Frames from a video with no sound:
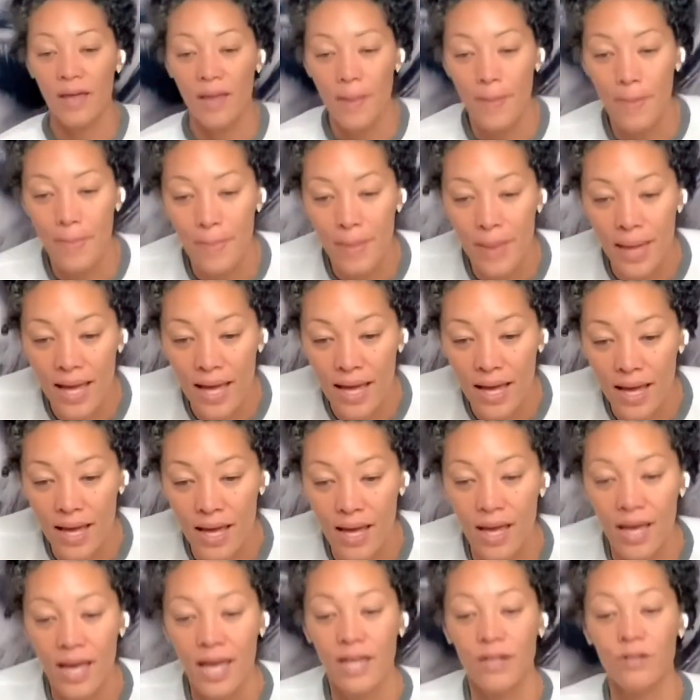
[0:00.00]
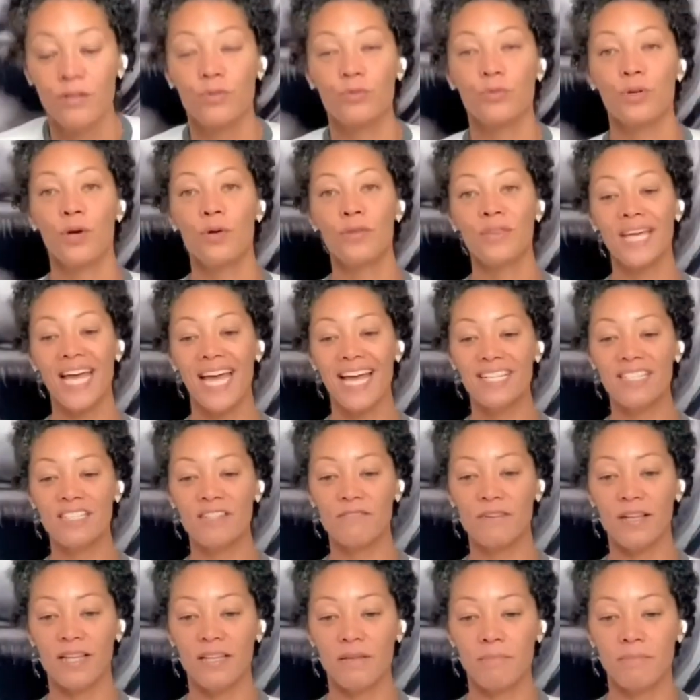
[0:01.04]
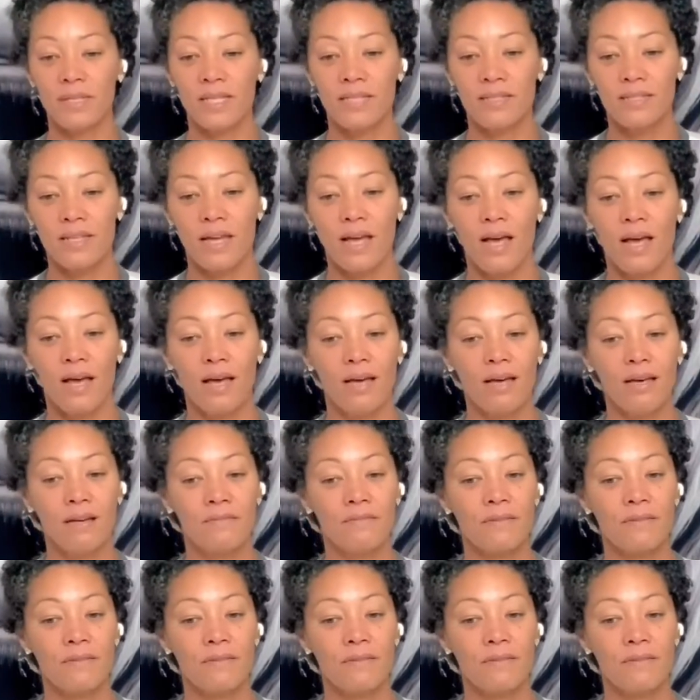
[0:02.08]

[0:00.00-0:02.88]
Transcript: and growth and development of